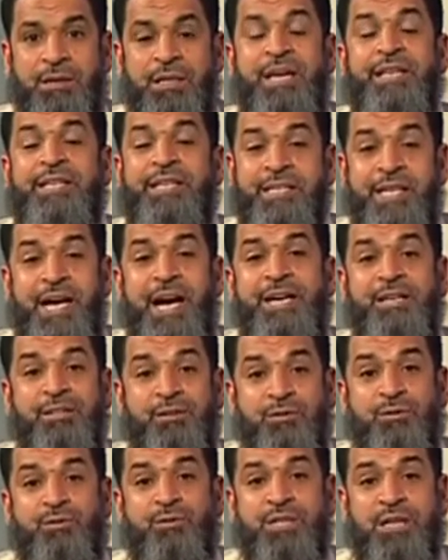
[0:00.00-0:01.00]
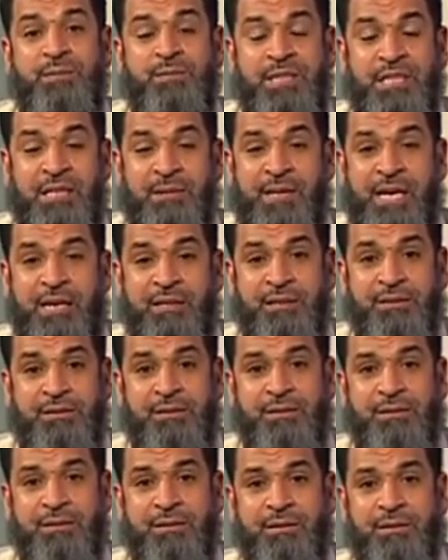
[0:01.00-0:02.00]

They decided to do something about it.